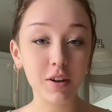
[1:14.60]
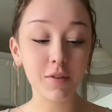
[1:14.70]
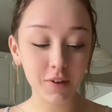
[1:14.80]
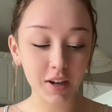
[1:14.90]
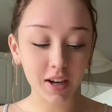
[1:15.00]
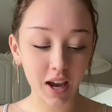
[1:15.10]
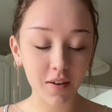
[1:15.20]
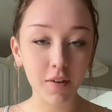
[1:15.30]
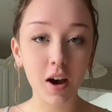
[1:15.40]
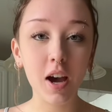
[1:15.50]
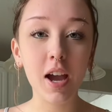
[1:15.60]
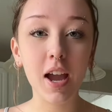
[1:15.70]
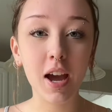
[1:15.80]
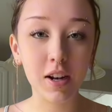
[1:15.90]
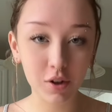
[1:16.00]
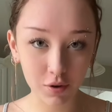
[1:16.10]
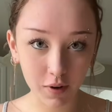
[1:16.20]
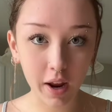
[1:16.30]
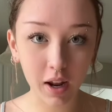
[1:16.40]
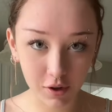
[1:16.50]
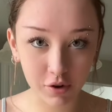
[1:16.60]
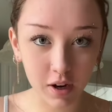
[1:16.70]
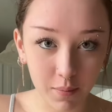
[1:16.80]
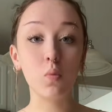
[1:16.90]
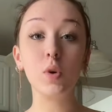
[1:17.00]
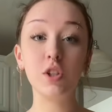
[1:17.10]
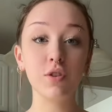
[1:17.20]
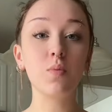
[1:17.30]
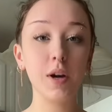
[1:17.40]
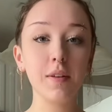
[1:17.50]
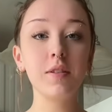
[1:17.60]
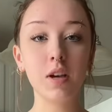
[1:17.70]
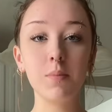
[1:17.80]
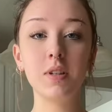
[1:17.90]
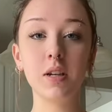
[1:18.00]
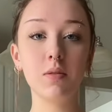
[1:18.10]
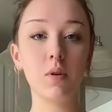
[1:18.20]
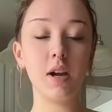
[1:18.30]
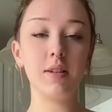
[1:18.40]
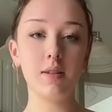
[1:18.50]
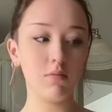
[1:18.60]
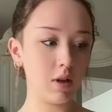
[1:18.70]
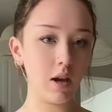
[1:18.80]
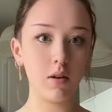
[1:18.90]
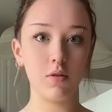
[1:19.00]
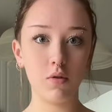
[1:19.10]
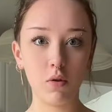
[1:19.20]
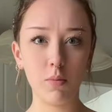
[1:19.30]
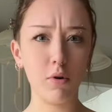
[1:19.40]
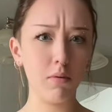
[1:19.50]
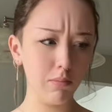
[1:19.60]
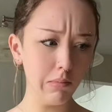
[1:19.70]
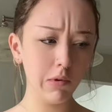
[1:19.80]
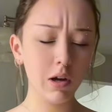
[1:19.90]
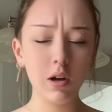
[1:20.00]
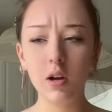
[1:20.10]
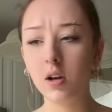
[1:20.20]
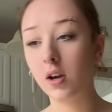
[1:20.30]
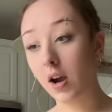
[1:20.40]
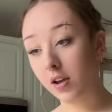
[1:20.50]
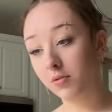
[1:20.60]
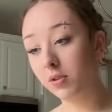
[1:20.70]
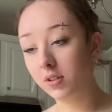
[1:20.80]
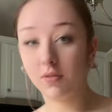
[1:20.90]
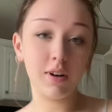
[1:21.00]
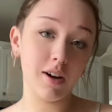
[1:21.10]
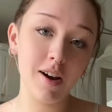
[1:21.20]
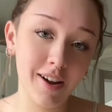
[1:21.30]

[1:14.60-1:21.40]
vena cava and your right atrium, which is where the tip sits when I stand normal. Gosh, what is going on?